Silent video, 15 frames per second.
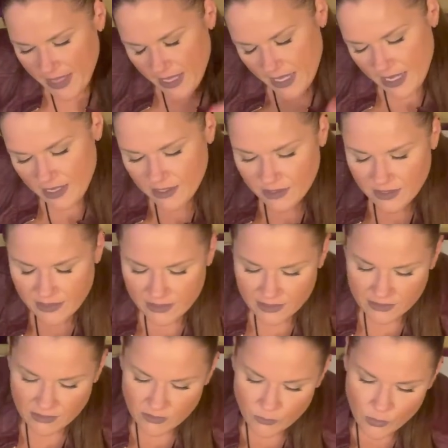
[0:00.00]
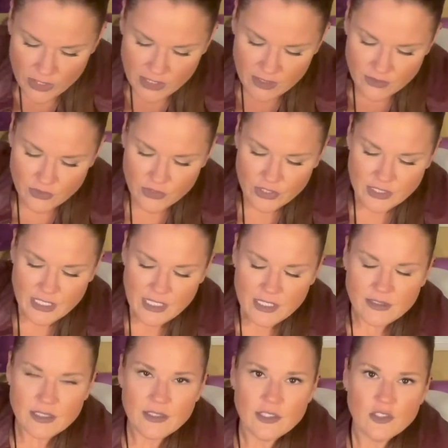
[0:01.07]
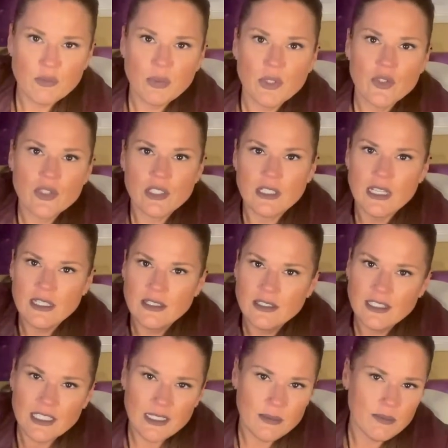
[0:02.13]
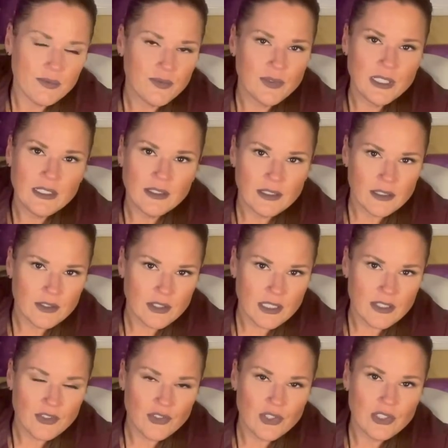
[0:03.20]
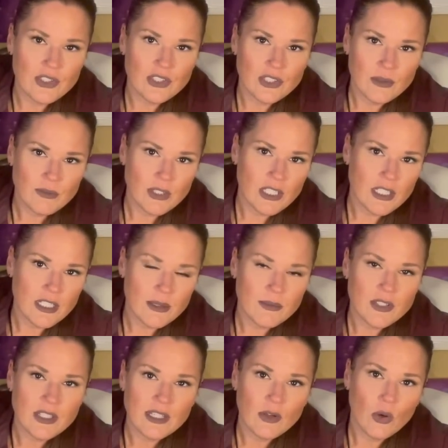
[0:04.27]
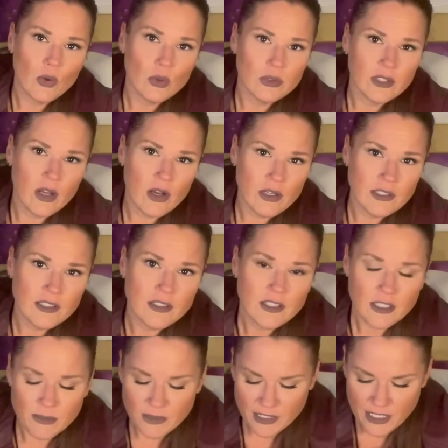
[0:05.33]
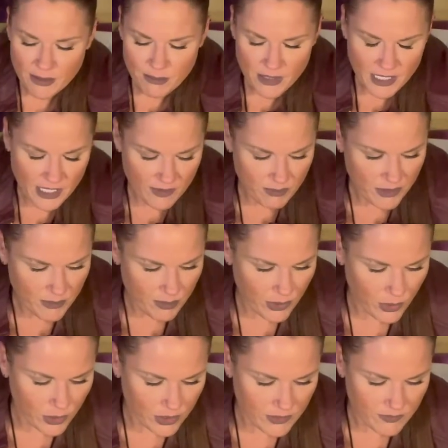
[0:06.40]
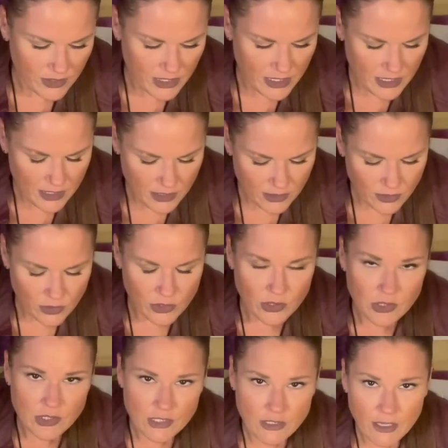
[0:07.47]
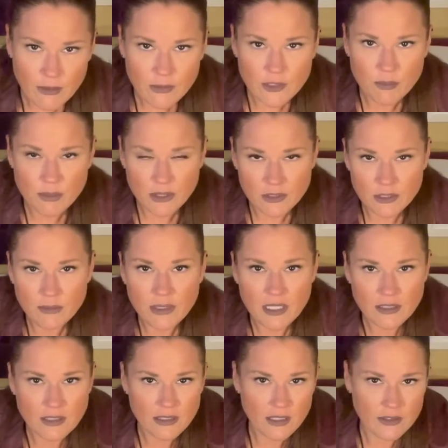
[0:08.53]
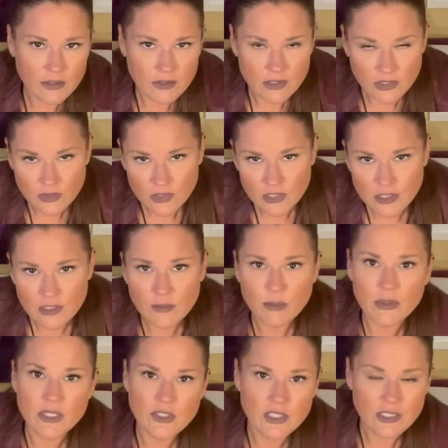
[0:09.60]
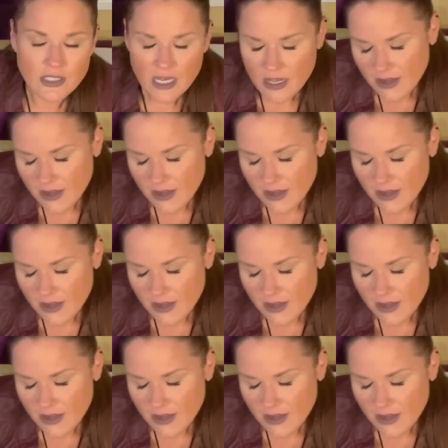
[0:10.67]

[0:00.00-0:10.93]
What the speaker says: And then we understand that this person has deep feelings. It's just sometimes they hold on to them, and that might have been part of the ego. You see how it's building back together? Do you see the bridges?